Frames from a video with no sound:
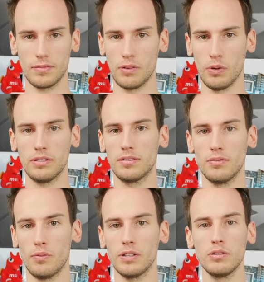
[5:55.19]

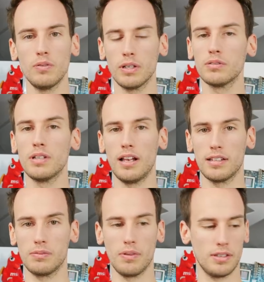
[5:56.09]
What do you want to tell
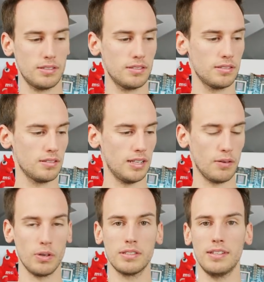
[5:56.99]
us with this?
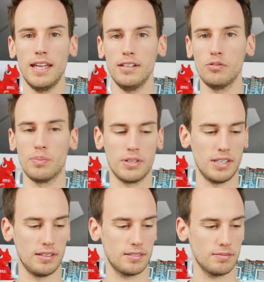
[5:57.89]
Like, what's the
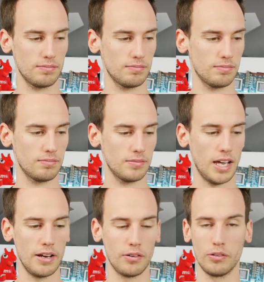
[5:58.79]
82%?
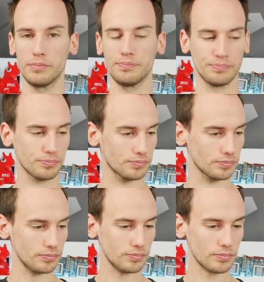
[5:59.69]
I don't know.
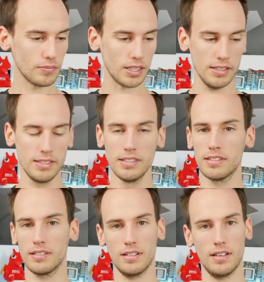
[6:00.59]
Is
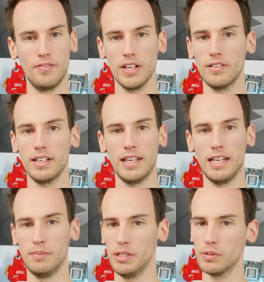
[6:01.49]
this figure that
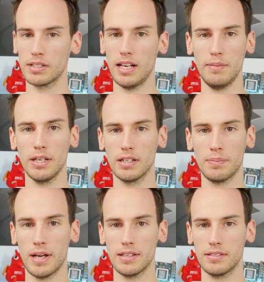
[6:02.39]
AMD was claiming in the
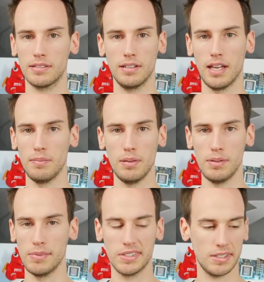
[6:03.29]
past and I
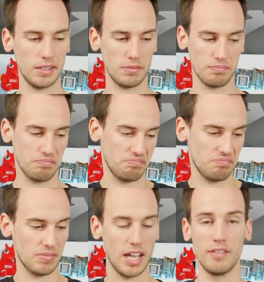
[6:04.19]
maybe missed that?
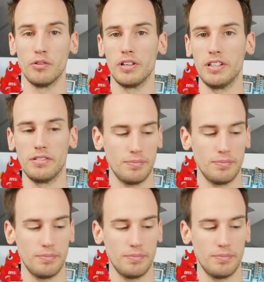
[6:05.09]
I have no idea.